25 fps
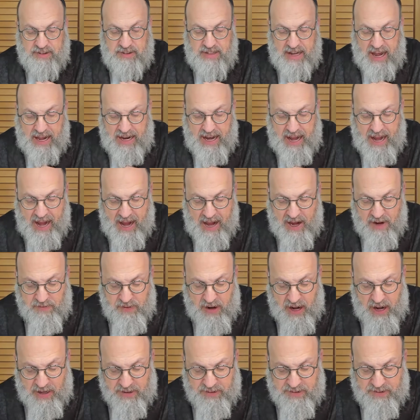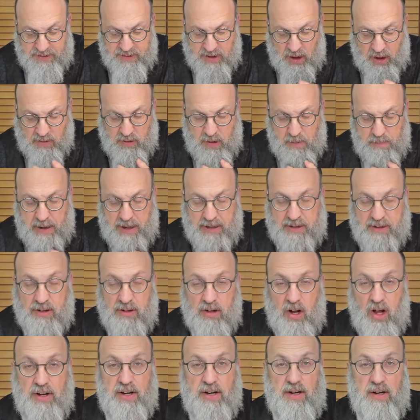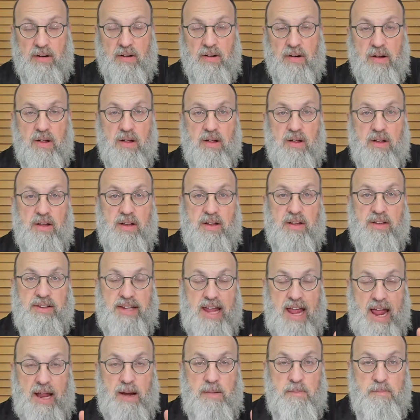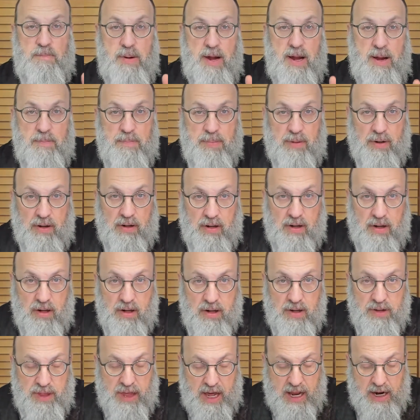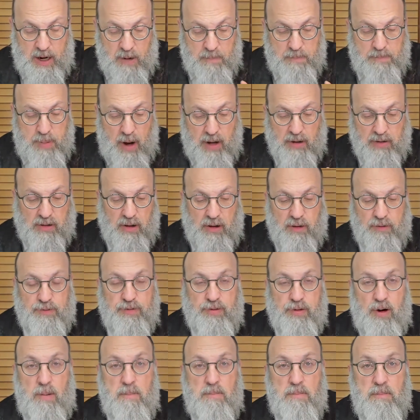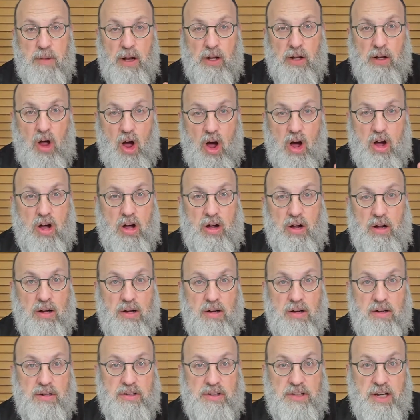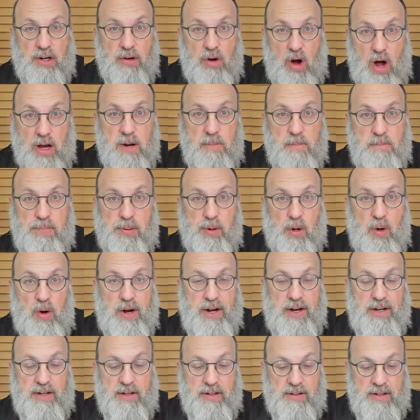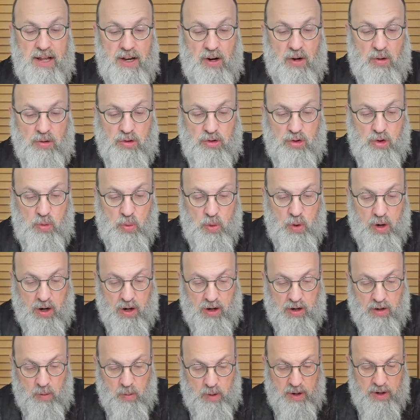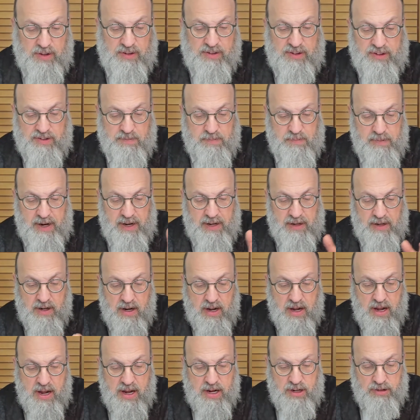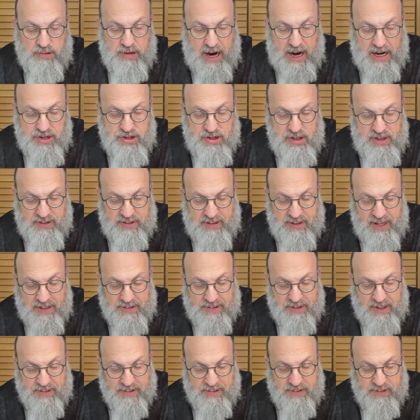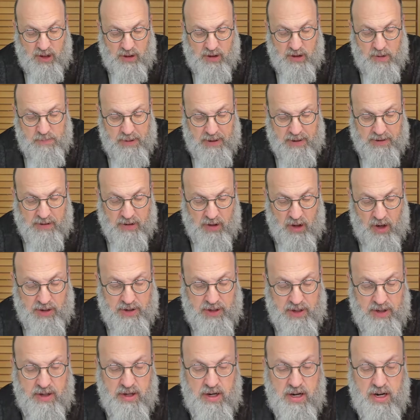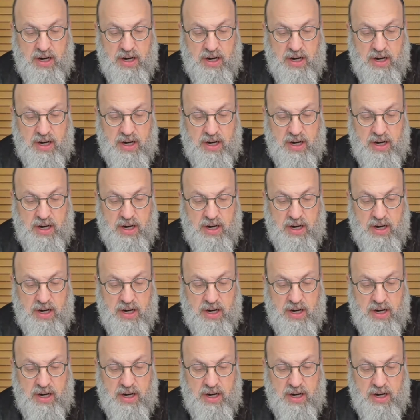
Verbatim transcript: not have a sarabat batlanim, ten people that are bottled from malacha. They're unemployed. They don't do work. What does this mean? Rashi says asara batlanin